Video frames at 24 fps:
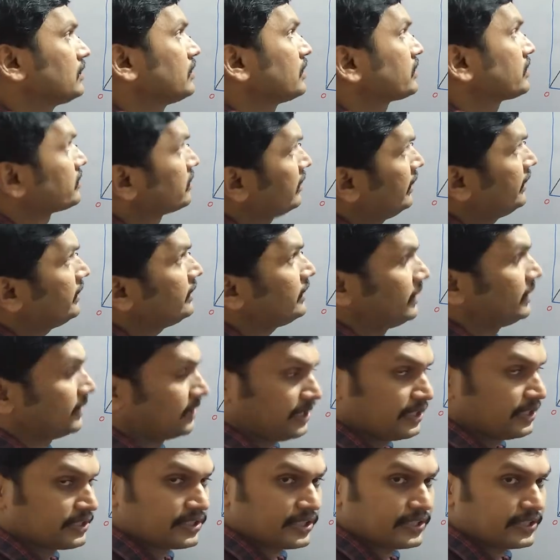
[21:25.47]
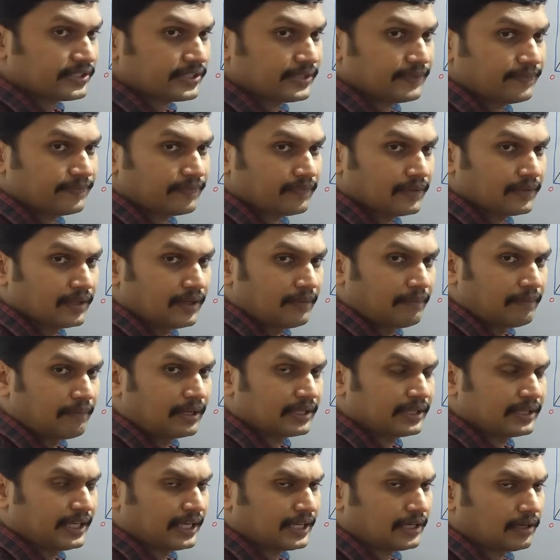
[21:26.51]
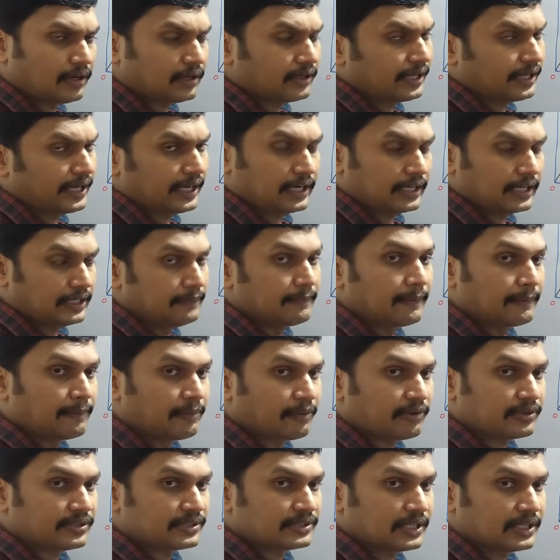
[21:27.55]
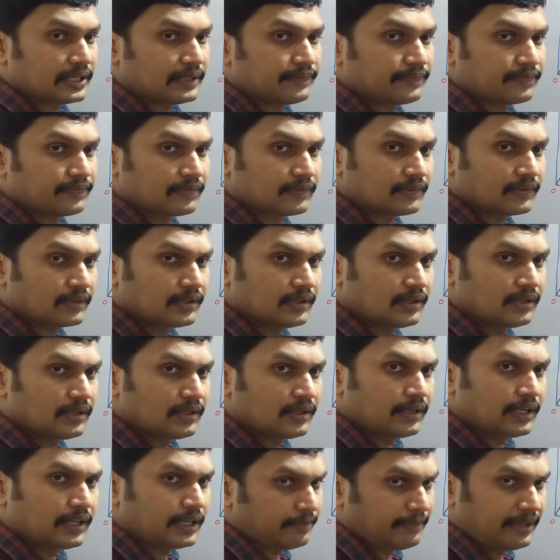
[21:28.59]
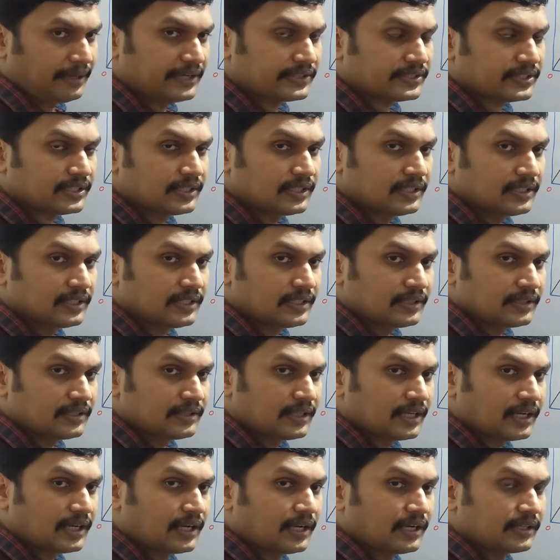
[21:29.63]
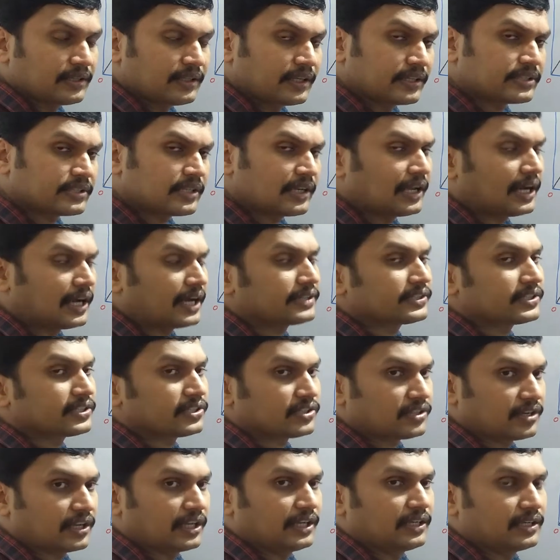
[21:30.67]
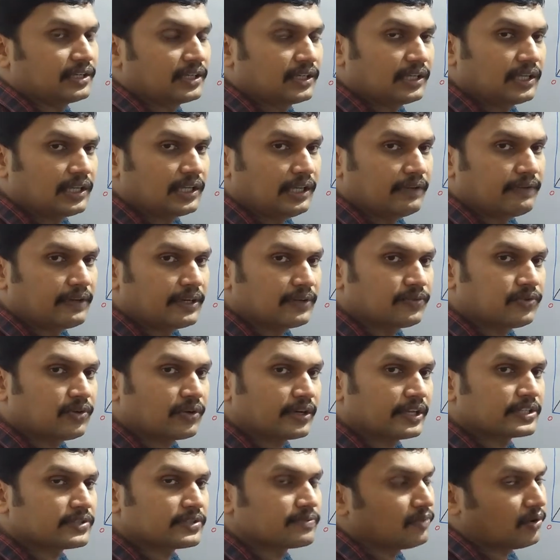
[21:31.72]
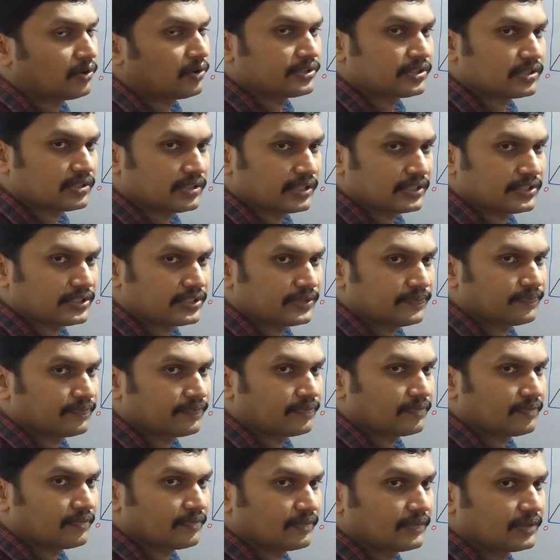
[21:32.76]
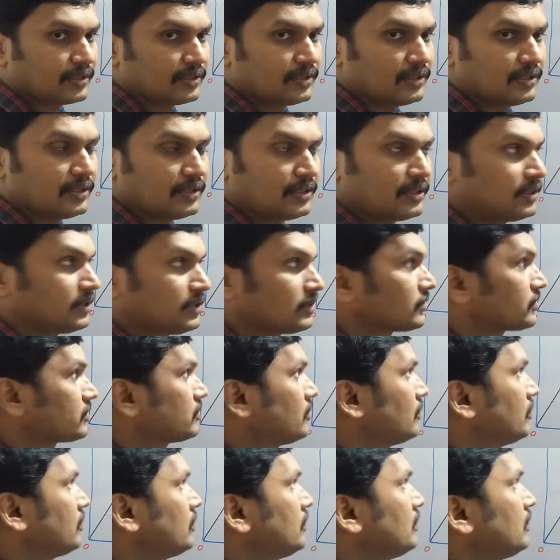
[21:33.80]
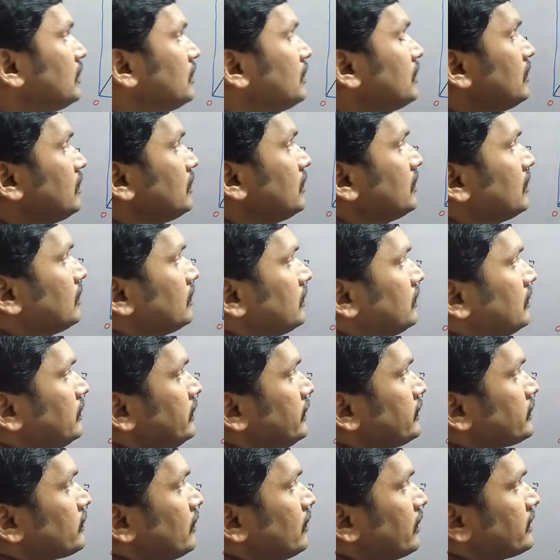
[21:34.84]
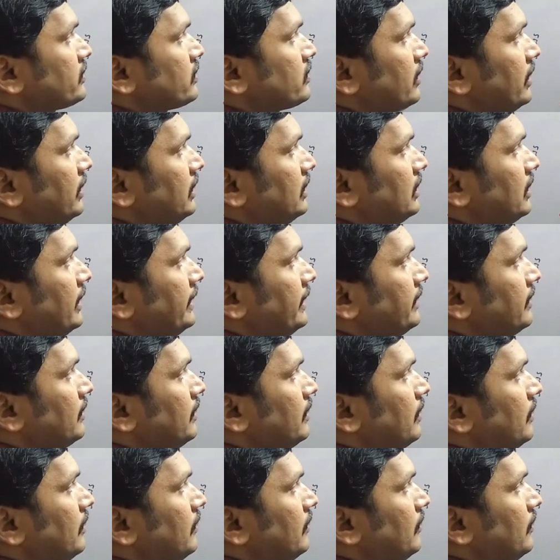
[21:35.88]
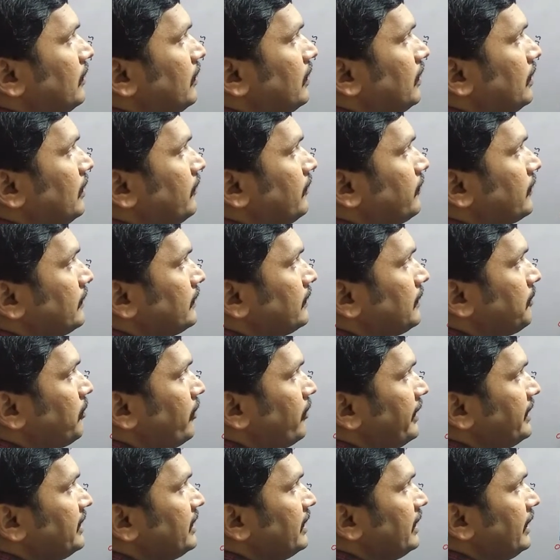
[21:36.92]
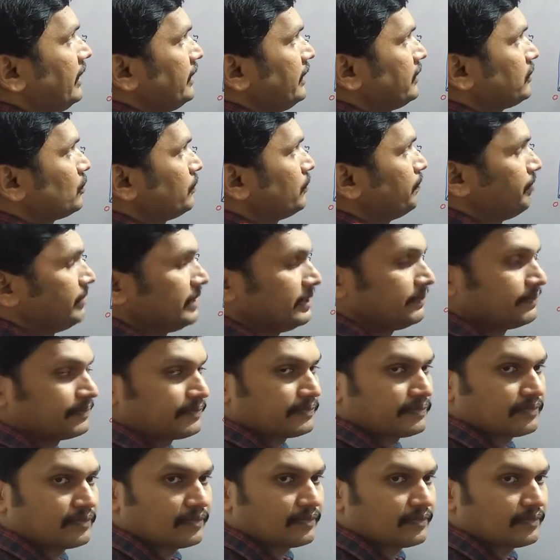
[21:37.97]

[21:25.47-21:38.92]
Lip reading: the strain increases, but they are not directly proportional. It means there is a large strain even for a small stress. So it is not a straight line from the point A to B.